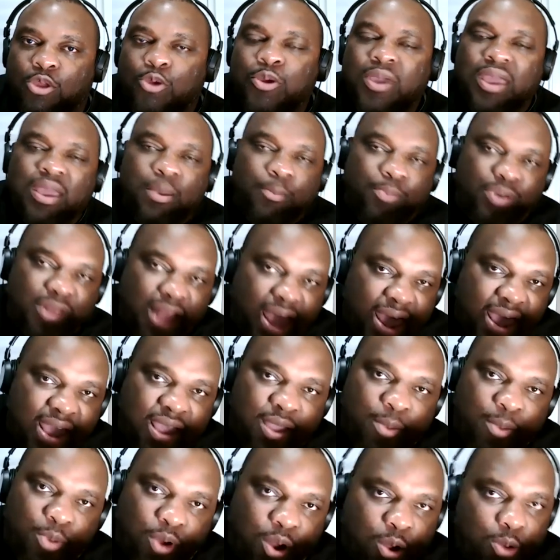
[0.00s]
You getting
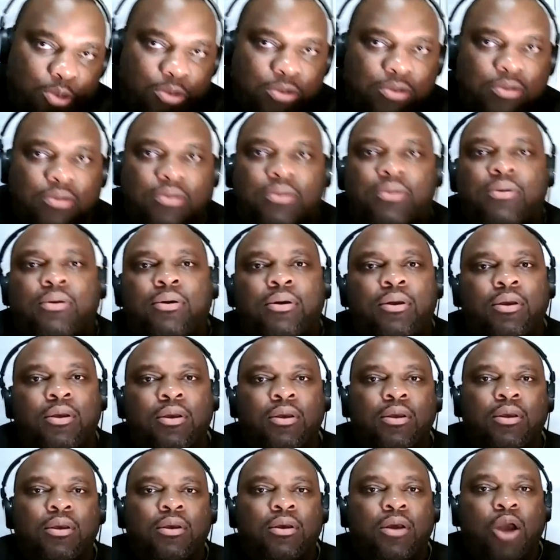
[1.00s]
played, bro.
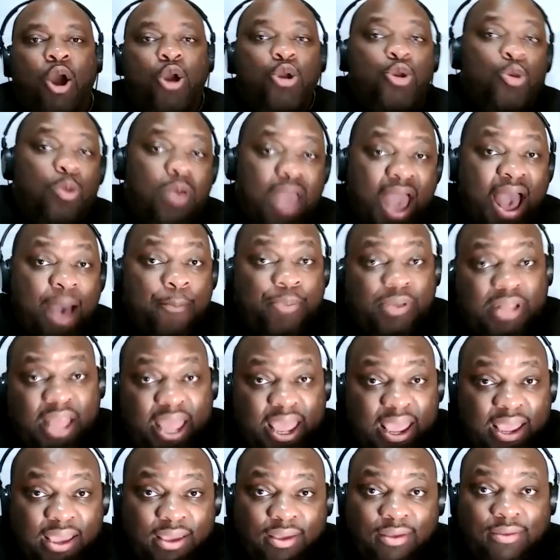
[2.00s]
Or you got
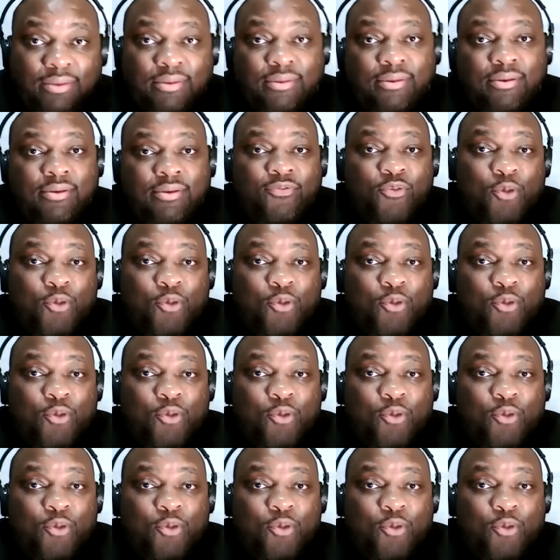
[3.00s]
played.